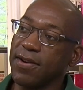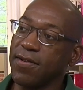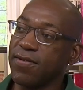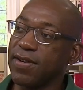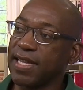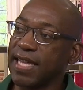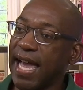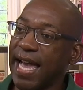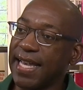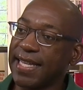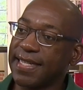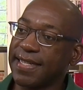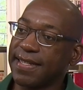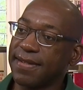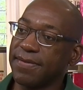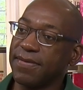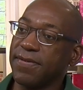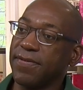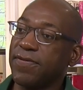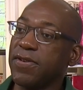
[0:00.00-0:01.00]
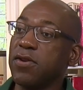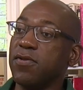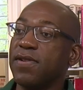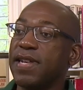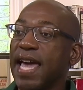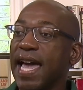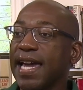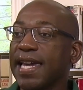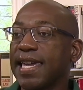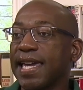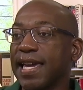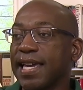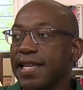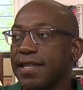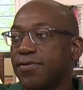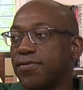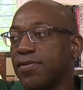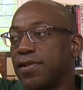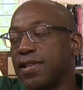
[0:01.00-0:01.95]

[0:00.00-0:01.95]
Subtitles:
over the last few decades,